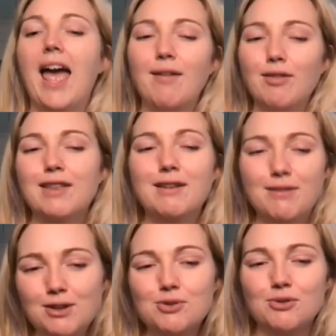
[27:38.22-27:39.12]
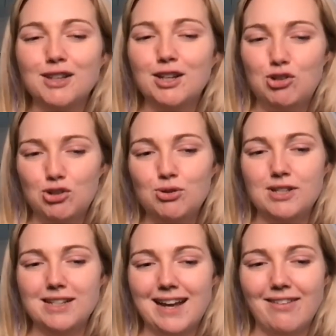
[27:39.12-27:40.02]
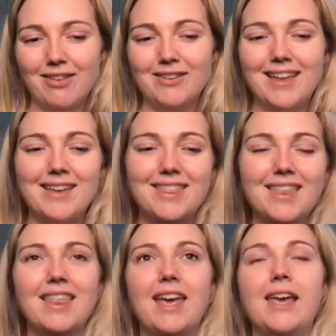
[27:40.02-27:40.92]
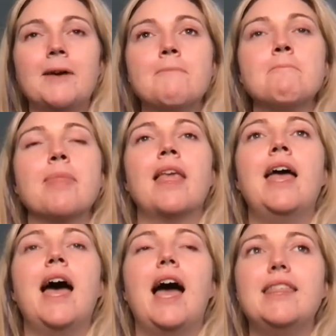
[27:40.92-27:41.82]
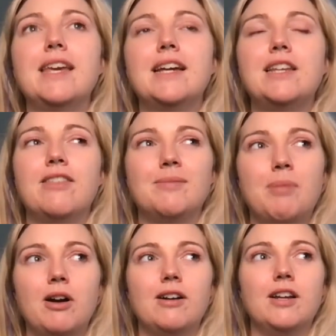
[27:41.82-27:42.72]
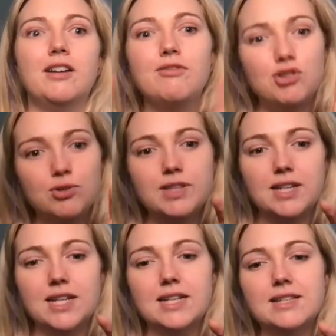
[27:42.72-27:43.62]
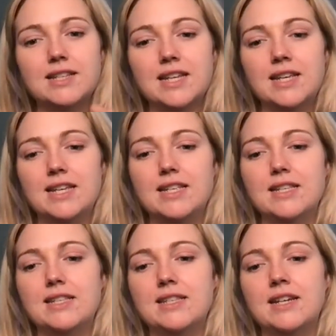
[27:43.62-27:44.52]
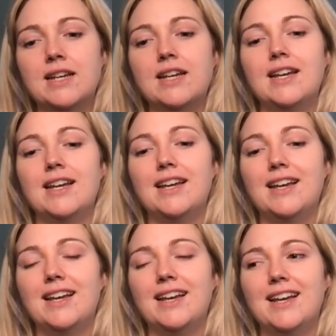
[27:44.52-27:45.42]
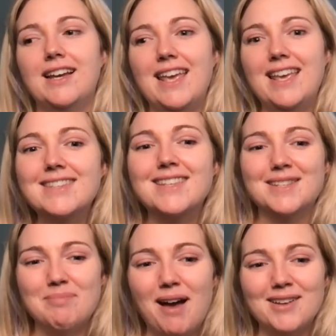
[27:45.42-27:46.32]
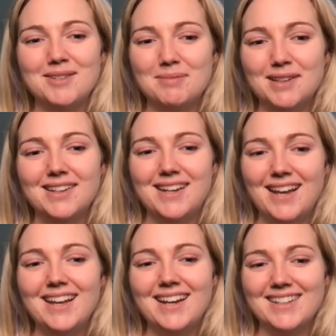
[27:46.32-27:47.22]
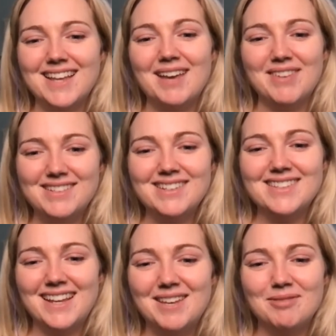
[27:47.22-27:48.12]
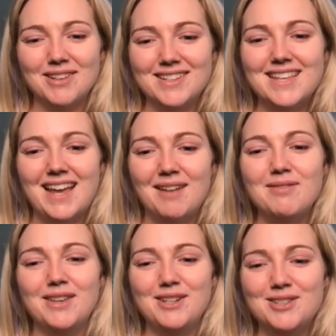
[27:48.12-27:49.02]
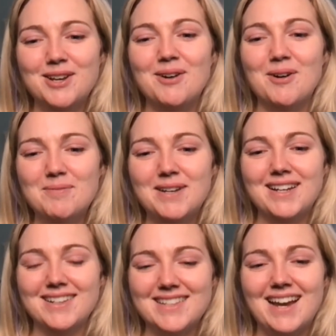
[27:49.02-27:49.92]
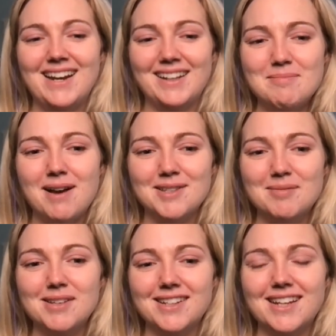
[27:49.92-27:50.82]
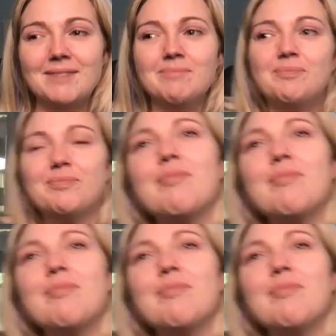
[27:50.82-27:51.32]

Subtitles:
Everything feels really juicy now though. Like I think another part of juiciness is this possibility and excitement. Just like Kimberly said, I'm feeling so open and excited at the possibility.